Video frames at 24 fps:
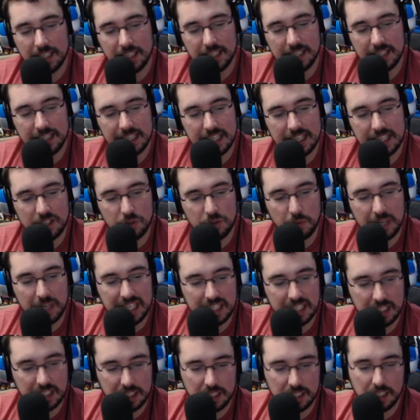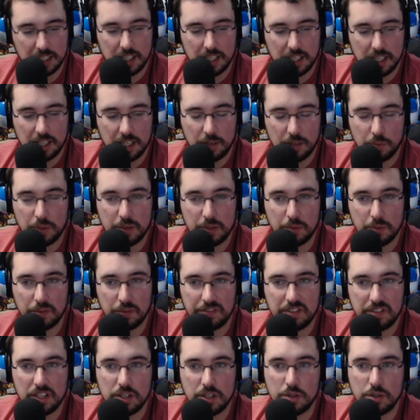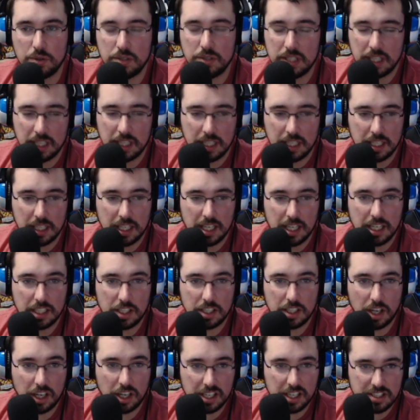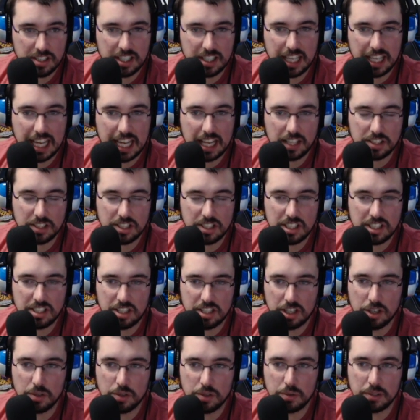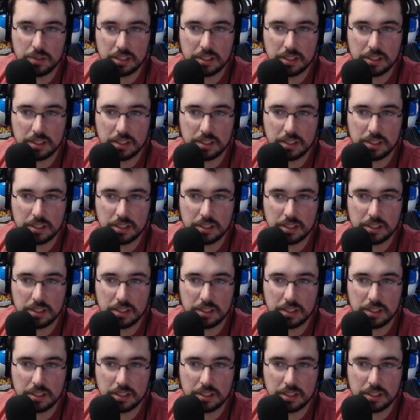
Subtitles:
This week, we reviewed Guardians of the Galaxy 2.